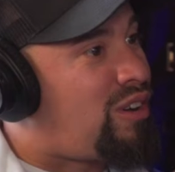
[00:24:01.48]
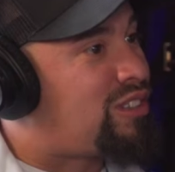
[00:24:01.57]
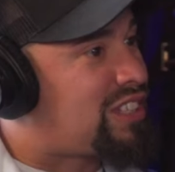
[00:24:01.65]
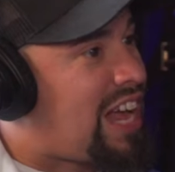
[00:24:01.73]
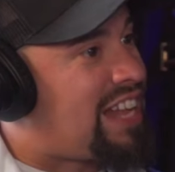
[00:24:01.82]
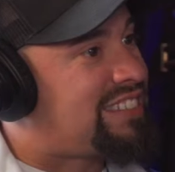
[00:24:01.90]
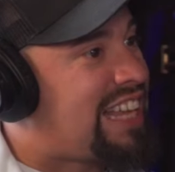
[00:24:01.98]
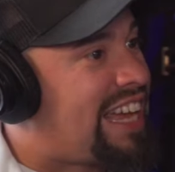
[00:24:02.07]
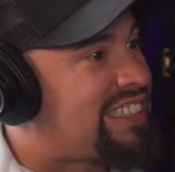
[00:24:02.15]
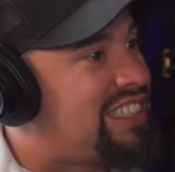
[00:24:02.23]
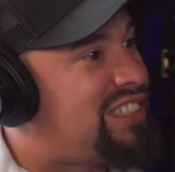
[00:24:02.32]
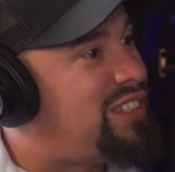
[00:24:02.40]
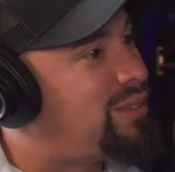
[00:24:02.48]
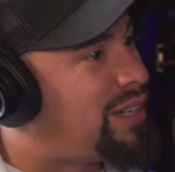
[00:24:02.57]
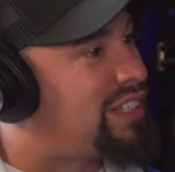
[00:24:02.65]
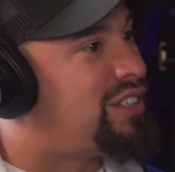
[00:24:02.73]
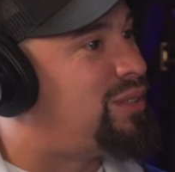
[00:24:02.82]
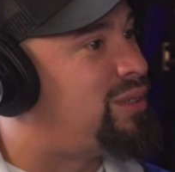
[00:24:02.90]
contacted you
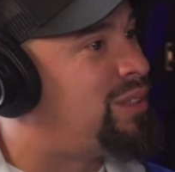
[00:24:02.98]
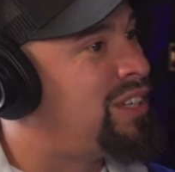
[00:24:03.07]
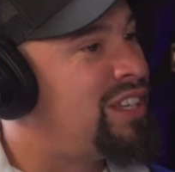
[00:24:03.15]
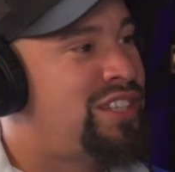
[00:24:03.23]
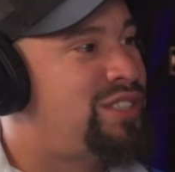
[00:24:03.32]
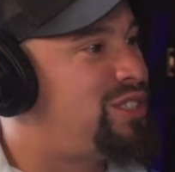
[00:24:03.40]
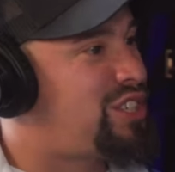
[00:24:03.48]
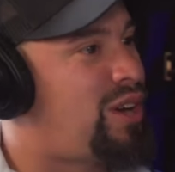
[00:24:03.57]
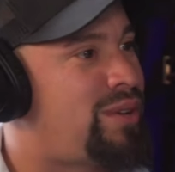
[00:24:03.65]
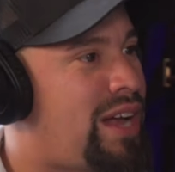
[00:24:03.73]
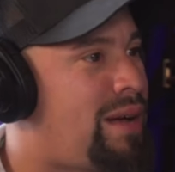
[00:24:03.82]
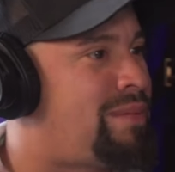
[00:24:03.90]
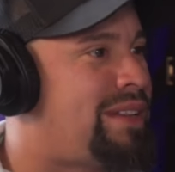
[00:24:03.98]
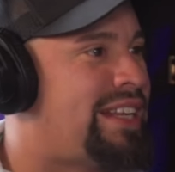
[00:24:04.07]
and you showed up. And